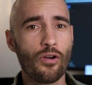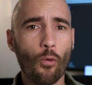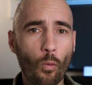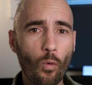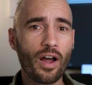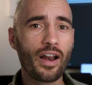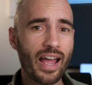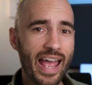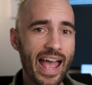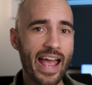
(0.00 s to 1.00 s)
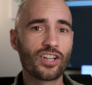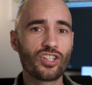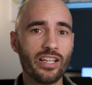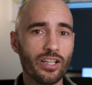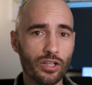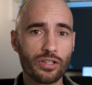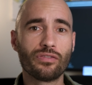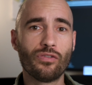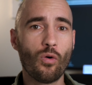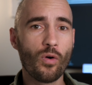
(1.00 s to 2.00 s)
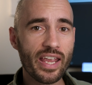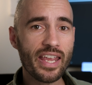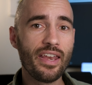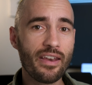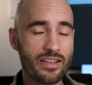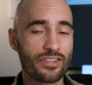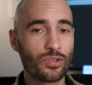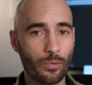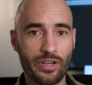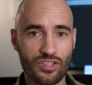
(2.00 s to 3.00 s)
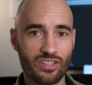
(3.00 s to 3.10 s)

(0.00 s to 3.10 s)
what I actually looked for in a storage